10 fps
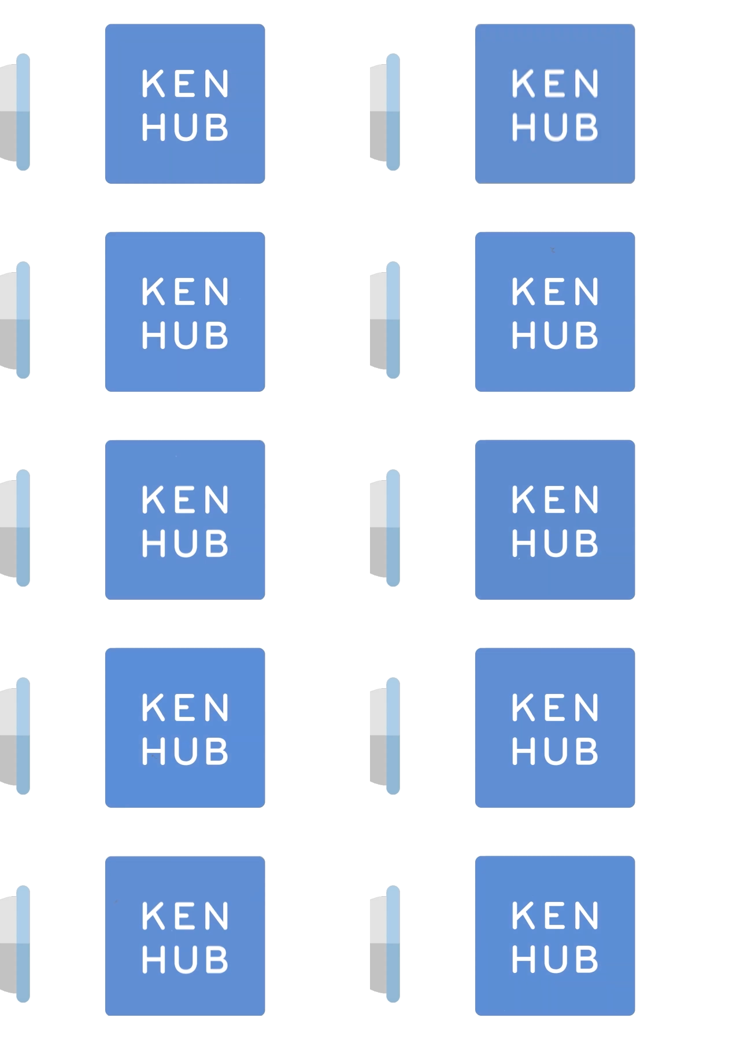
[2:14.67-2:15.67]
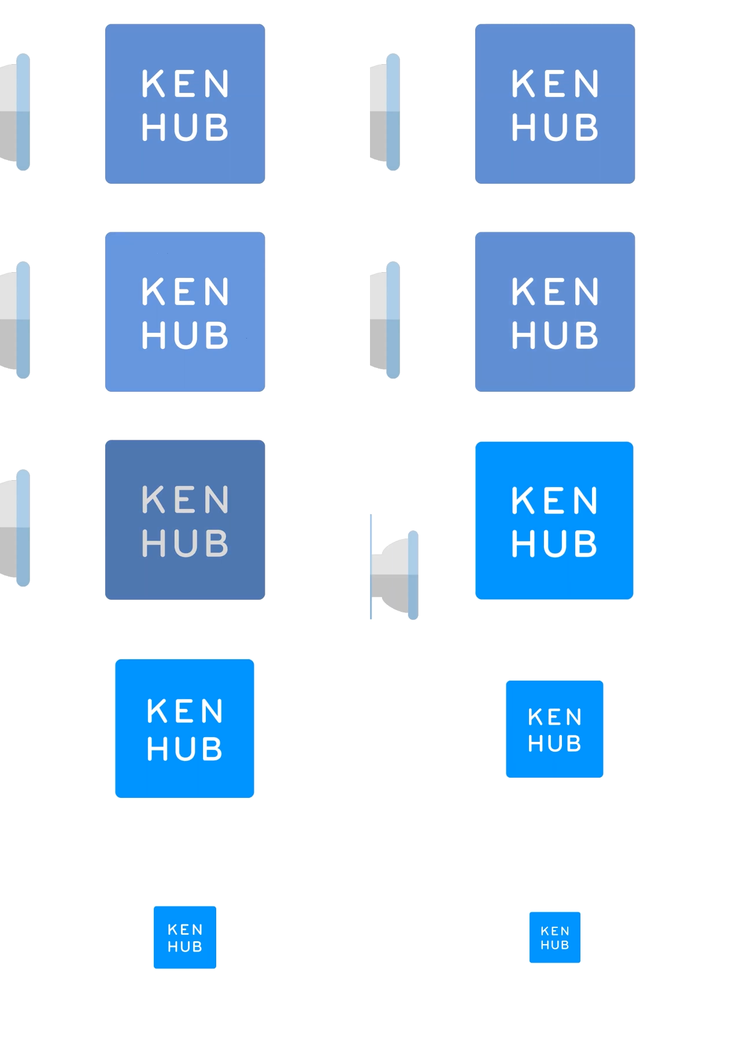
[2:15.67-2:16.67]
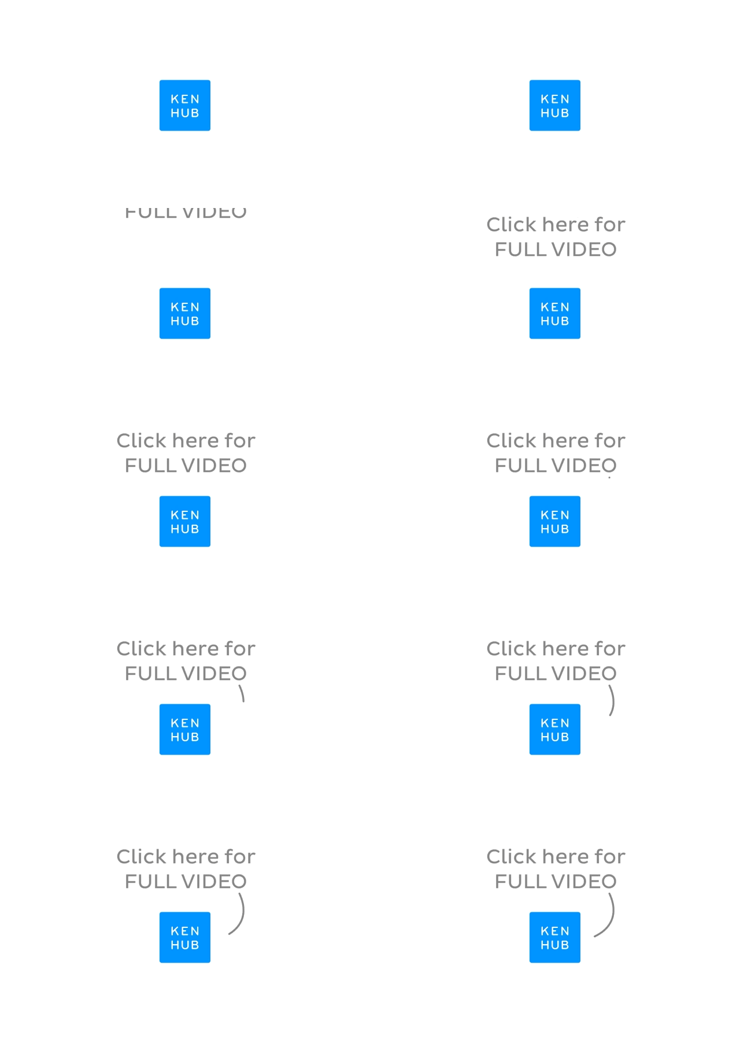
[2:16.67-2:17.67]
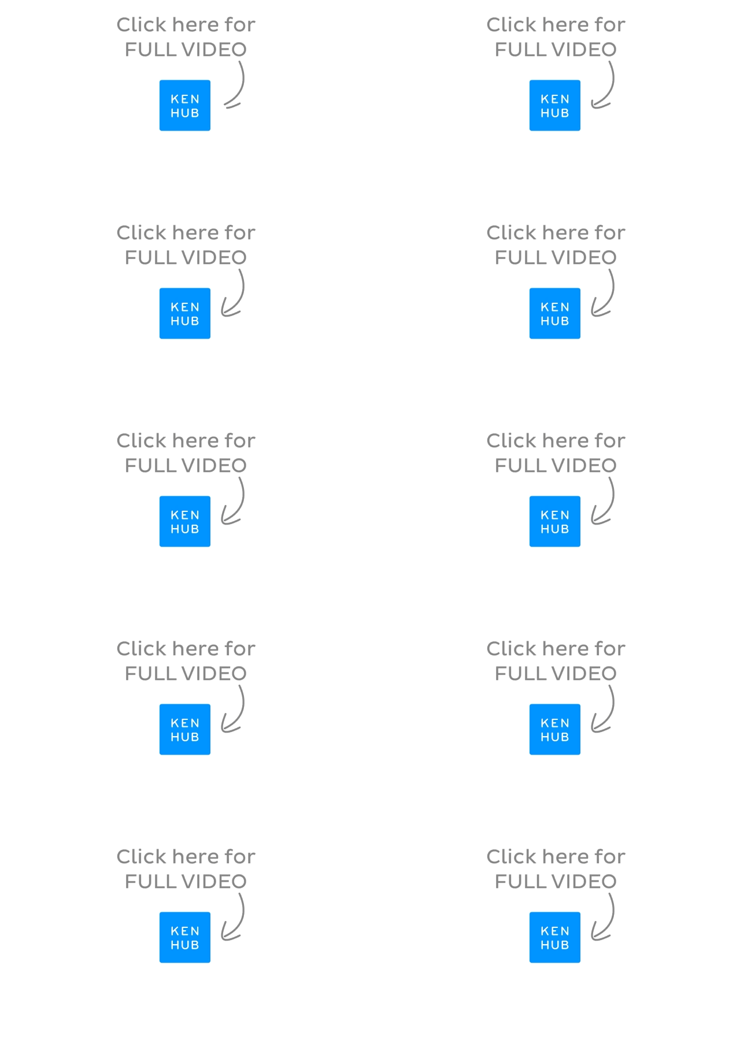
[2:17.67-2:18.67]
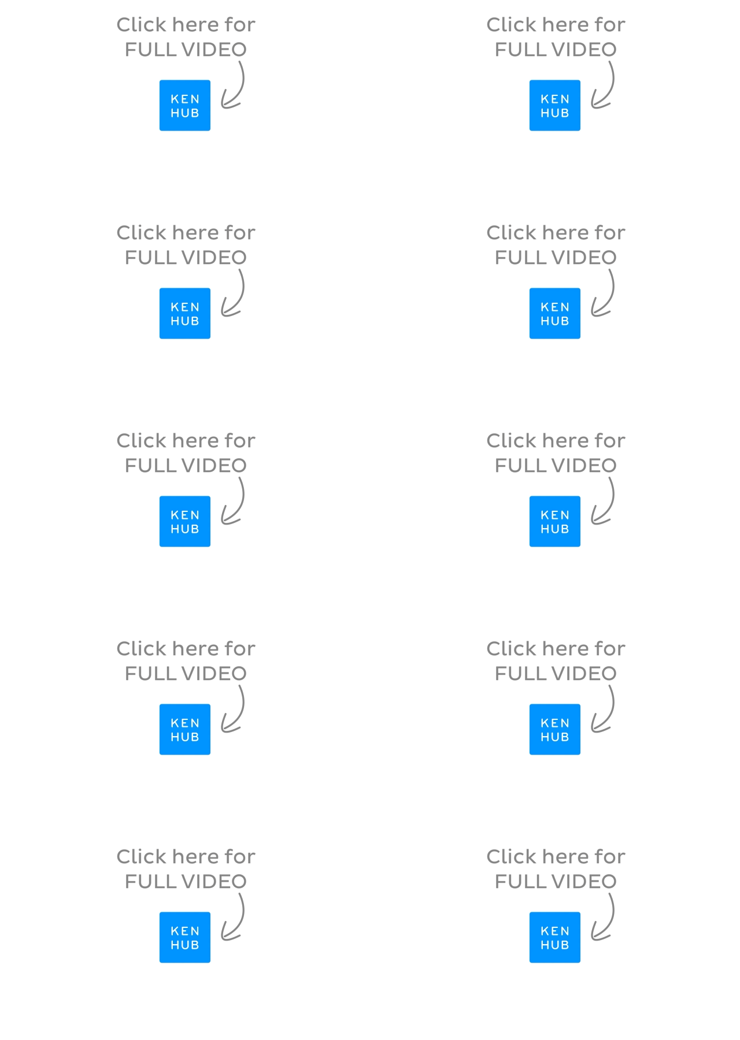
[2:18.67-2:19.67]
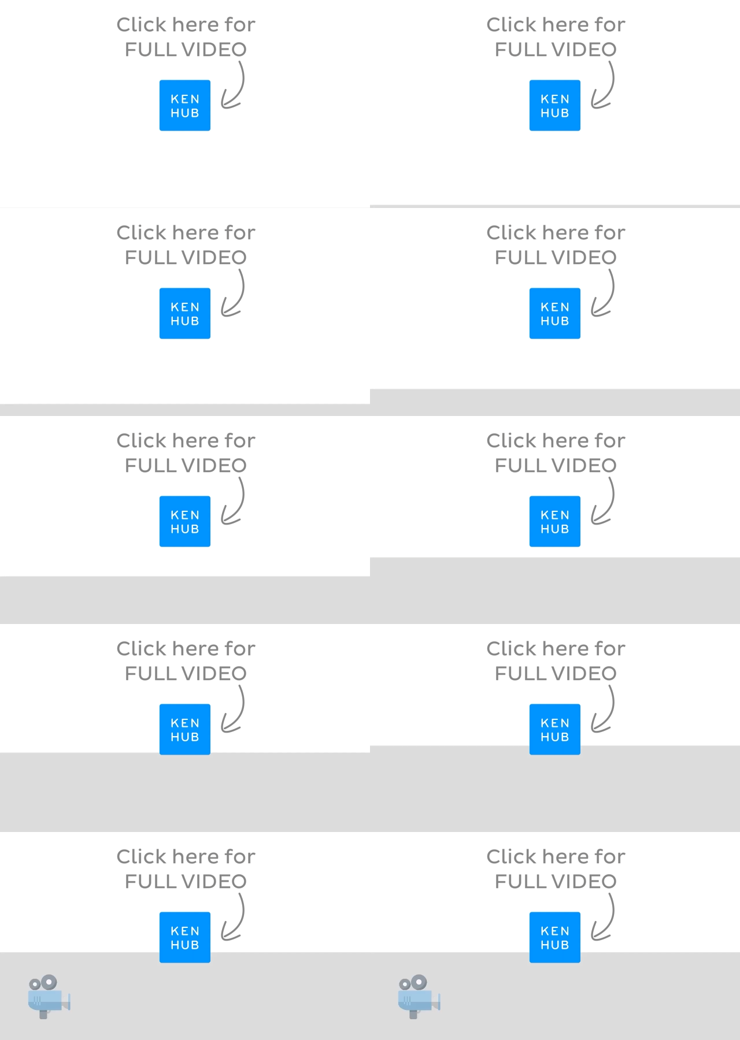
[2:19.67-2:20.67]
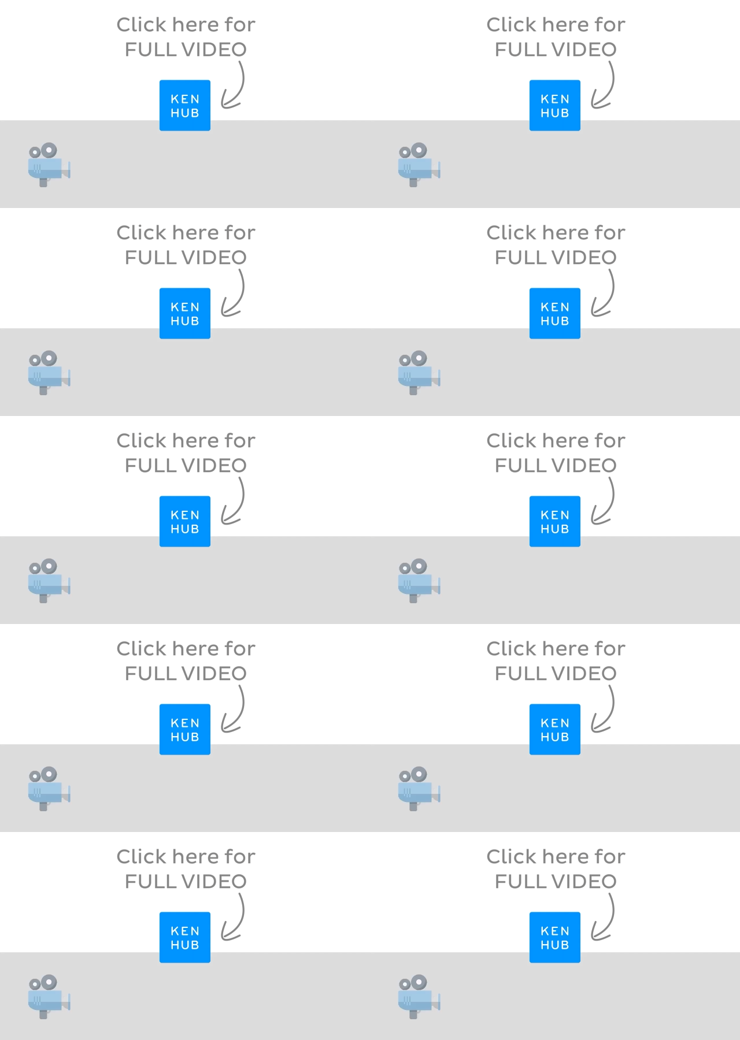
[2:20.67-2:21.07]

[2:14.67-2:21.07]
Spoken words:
(no speaker visible)